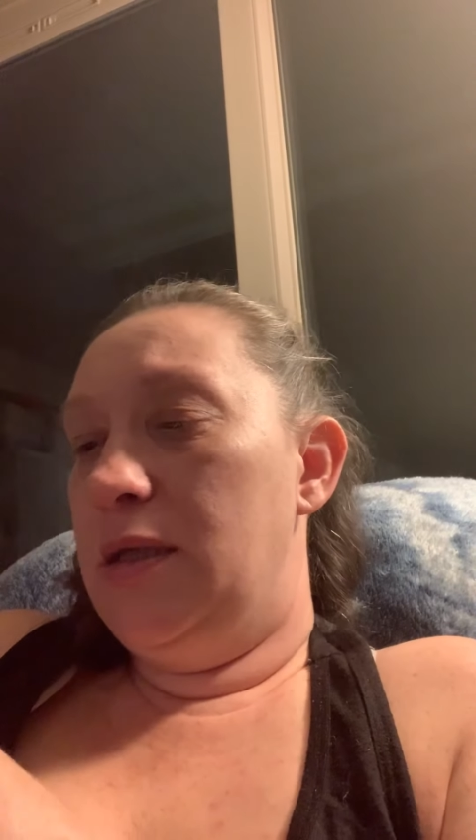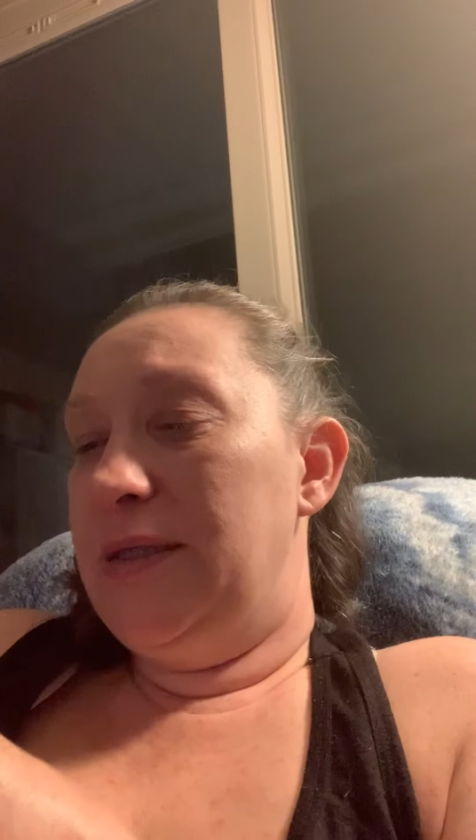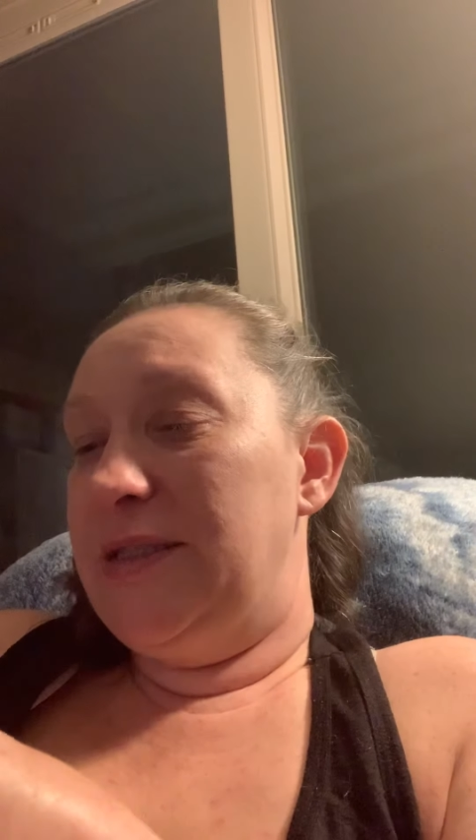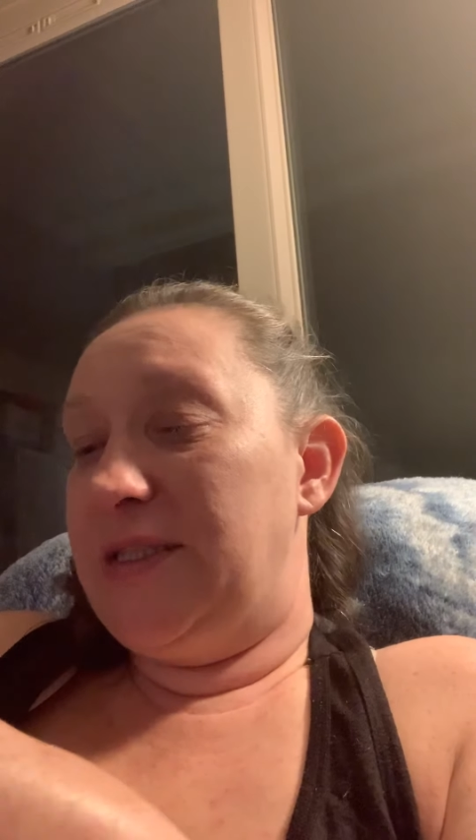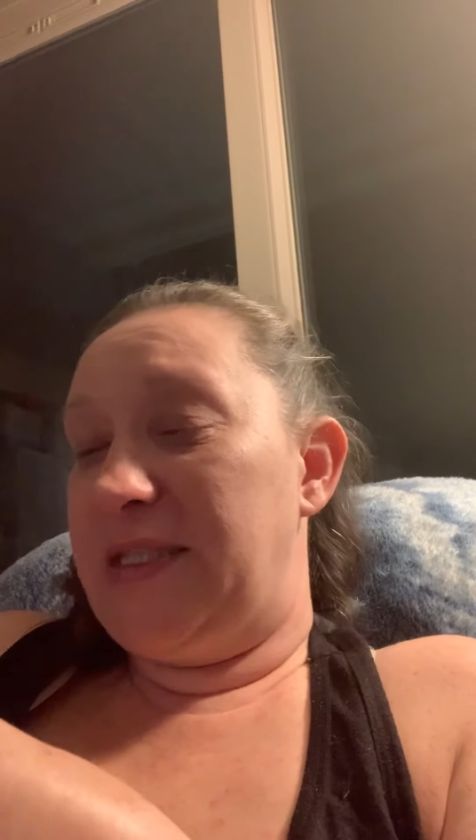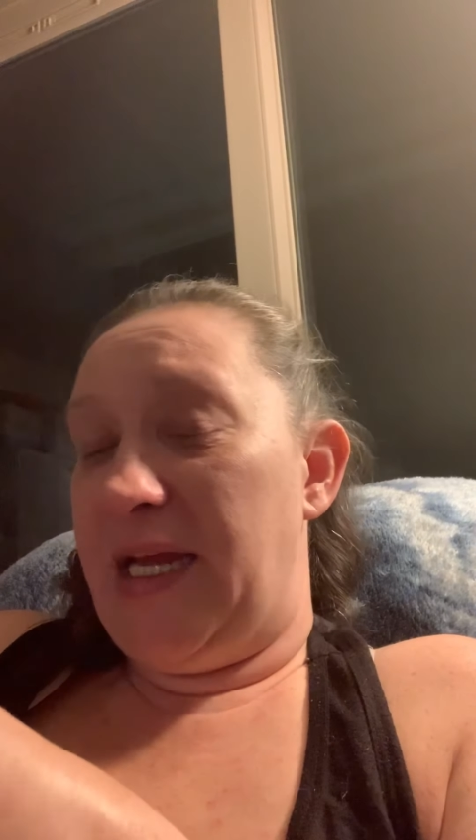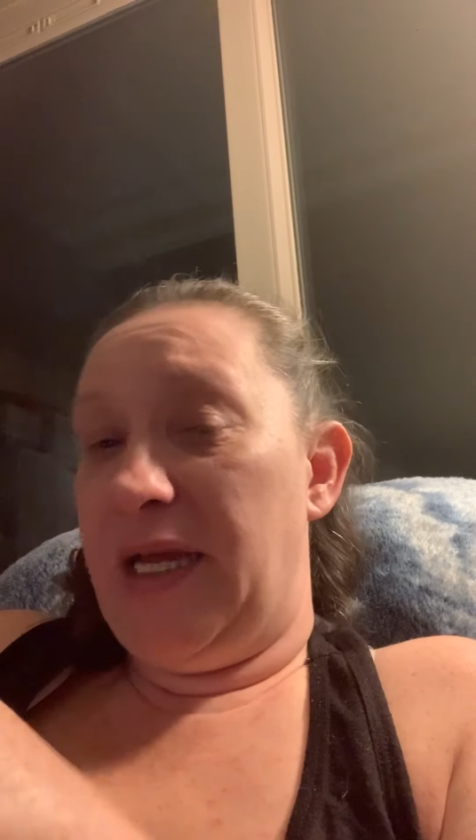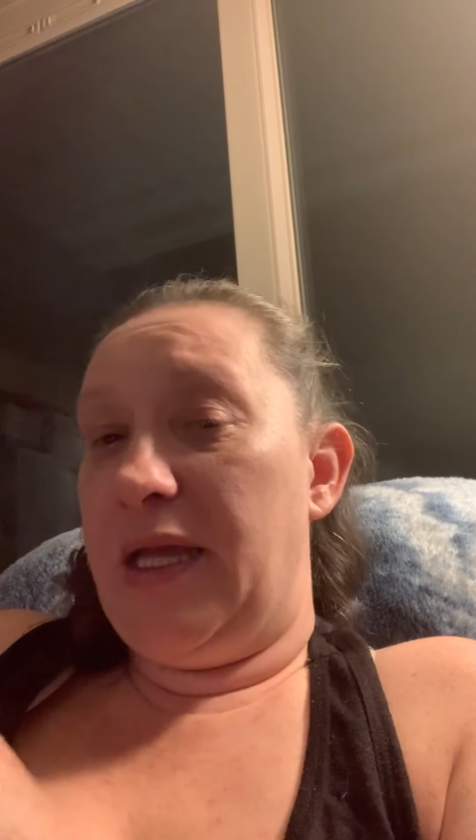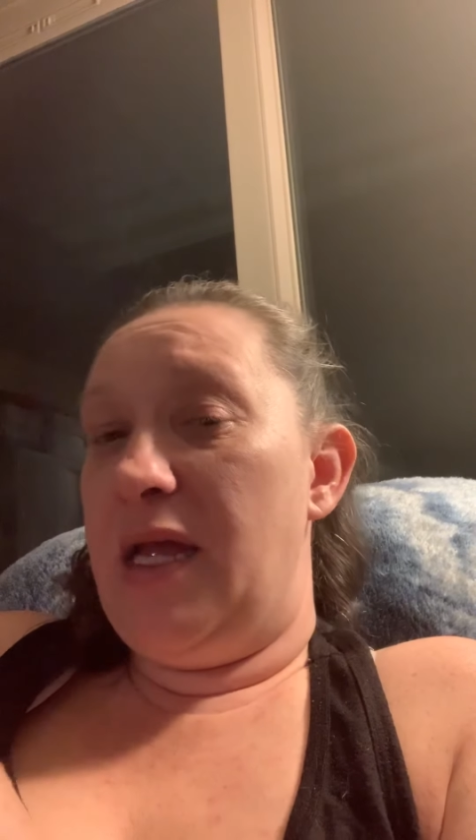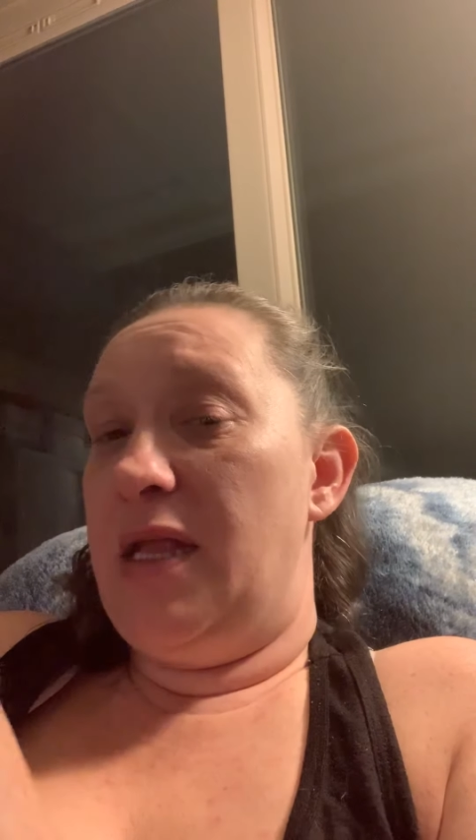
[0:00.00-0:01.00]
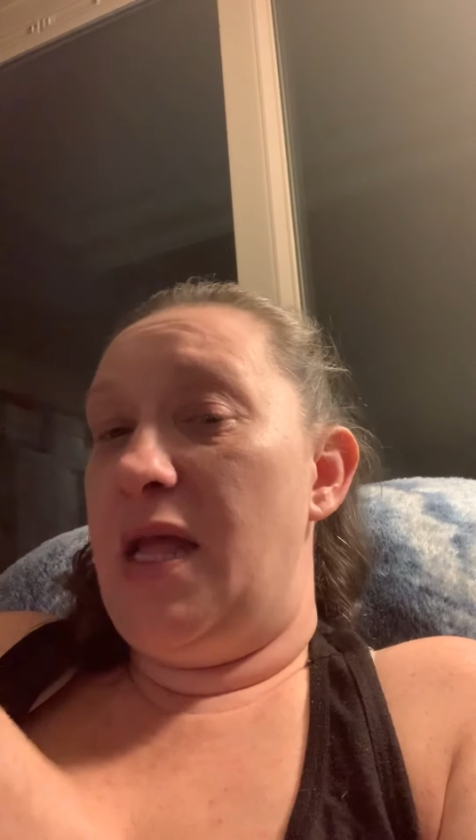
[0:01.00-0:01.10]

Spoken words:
sick, and